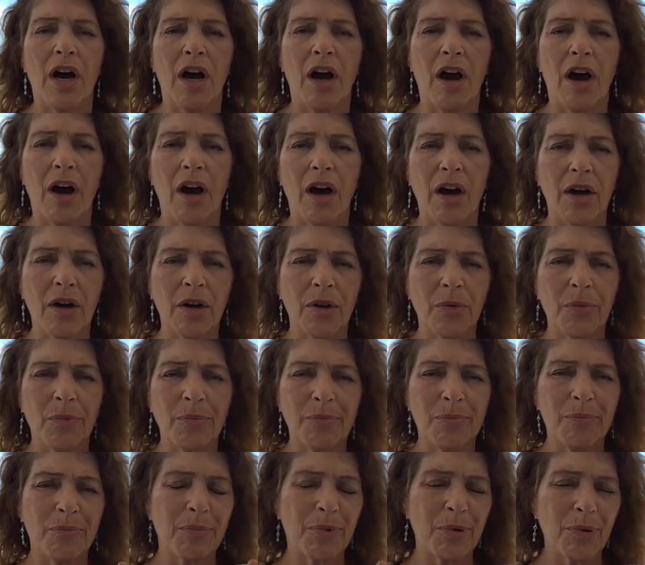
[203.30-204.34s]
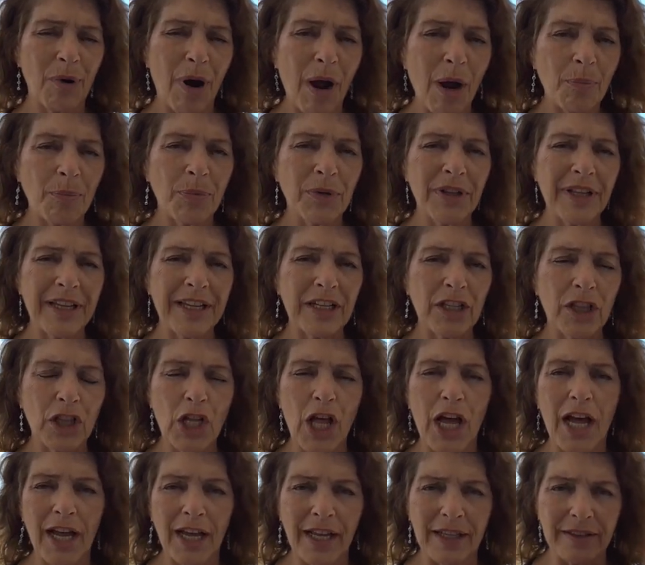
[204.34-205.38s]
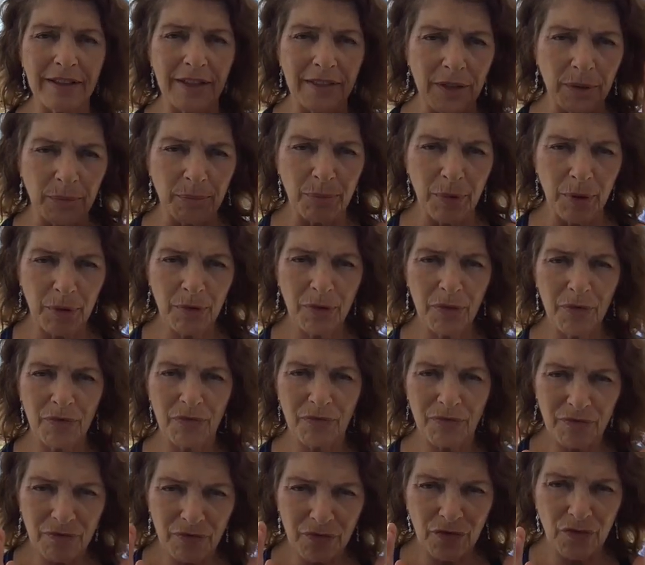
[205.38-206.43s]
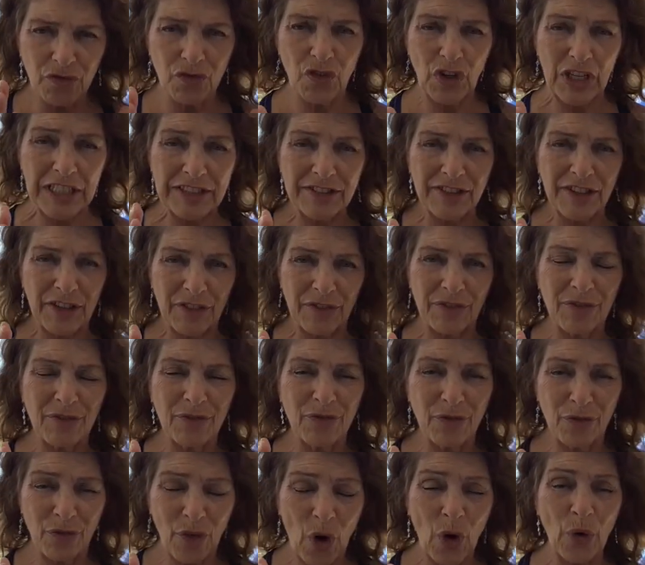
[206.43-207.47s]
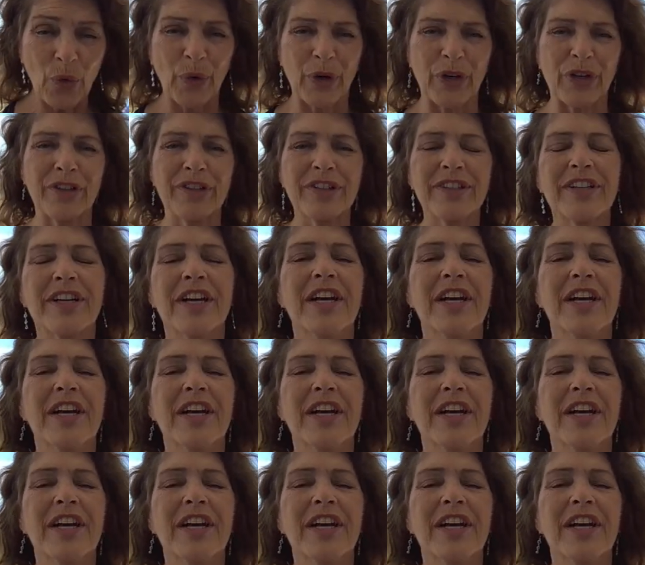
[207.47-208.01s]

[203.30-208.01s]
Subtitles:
are properly aligned, that they're both facing forward,